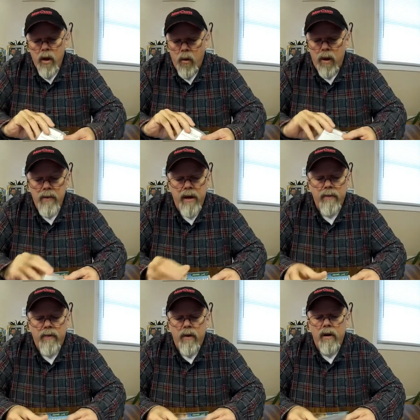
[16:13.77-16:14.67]
what I'm here
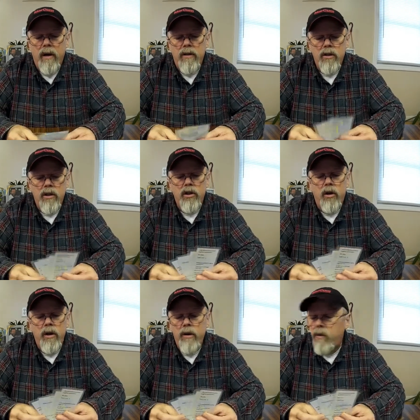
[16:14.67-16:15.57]
for is to show
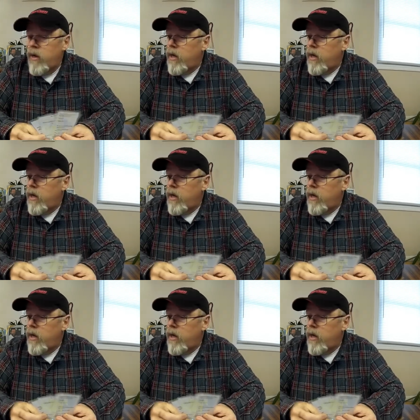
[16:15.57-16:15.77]
you